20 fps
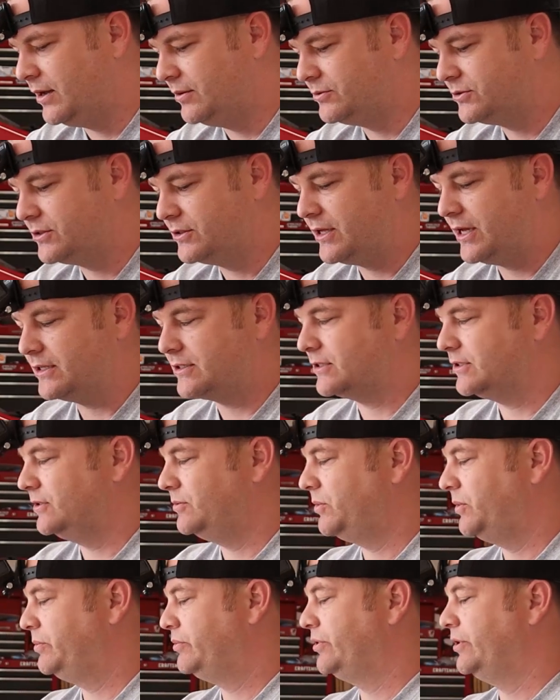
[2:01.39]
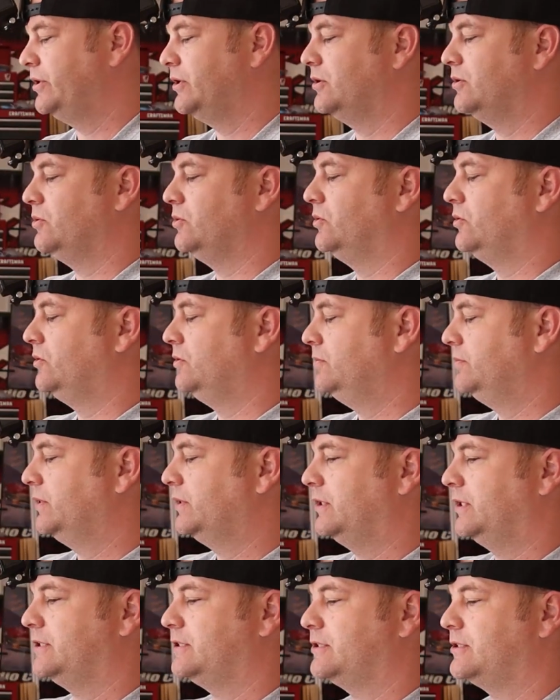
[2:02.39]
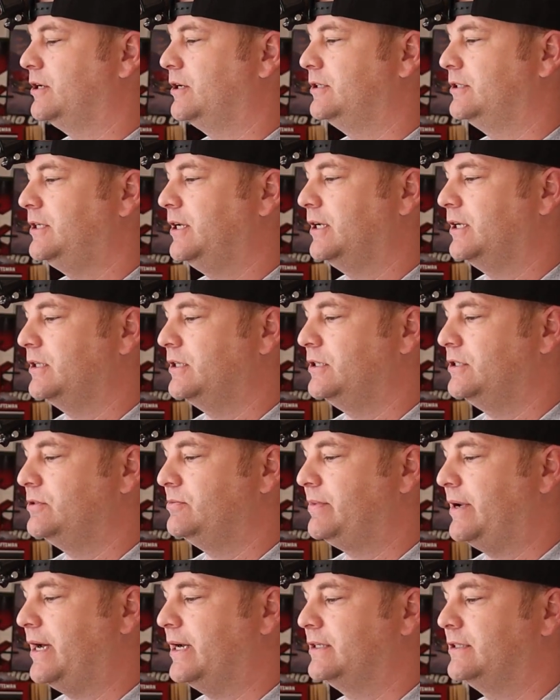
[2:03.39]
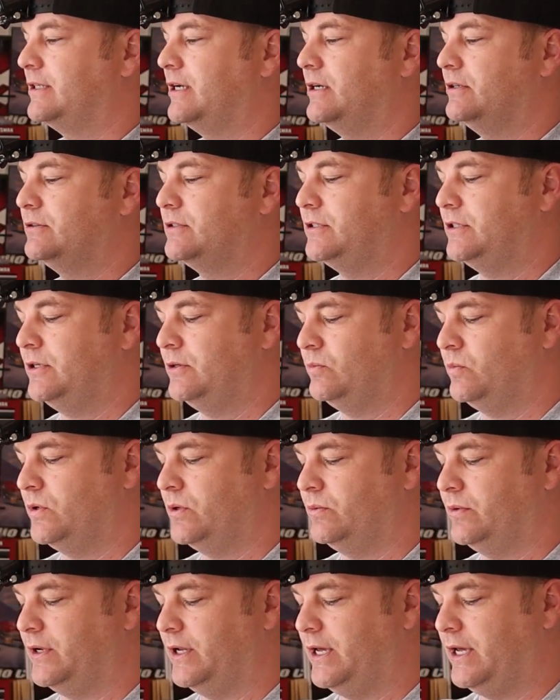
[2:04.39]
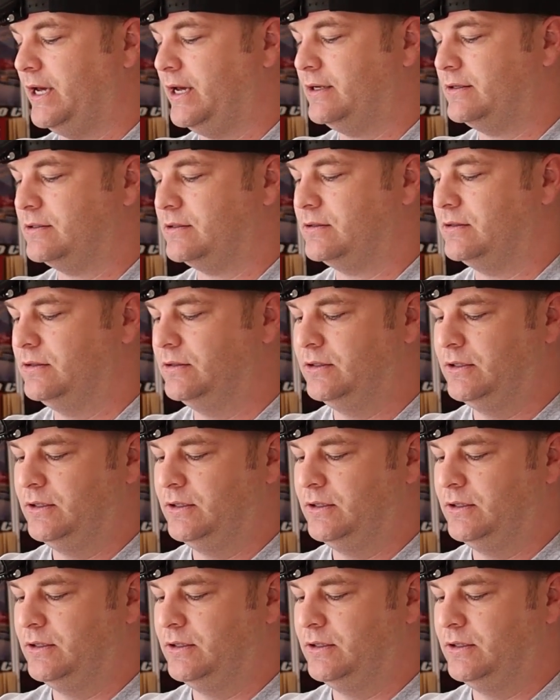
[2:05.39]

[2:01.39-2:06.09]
So that's gonna be pretty cool. But let's start taking these bags out, seeing what we get.